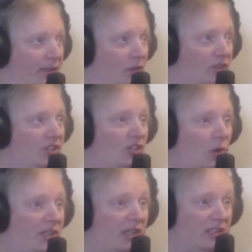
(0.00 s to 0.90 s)
looked
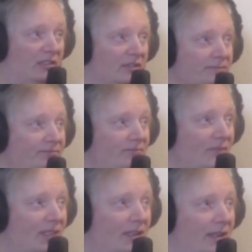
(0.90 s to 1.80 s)
so young
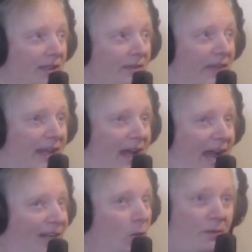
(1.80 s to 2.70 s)
that
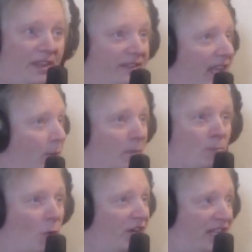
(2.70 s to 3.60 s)
I don't think they were
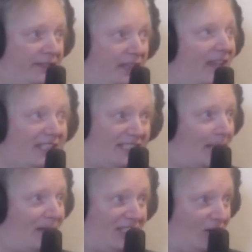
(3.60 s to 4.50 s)
born yet the last
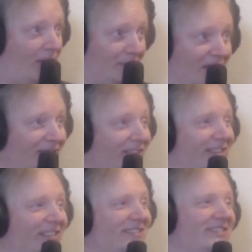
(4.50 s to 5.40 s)
time I saw them.
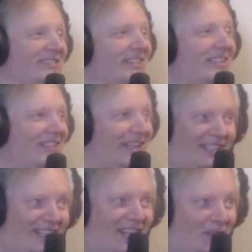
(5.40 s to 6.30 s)

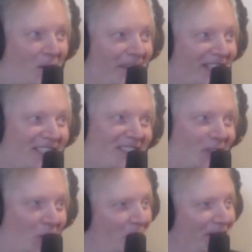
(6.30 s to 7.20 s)
1991, that's
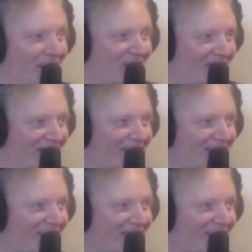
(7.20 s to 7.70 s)
31 years ago.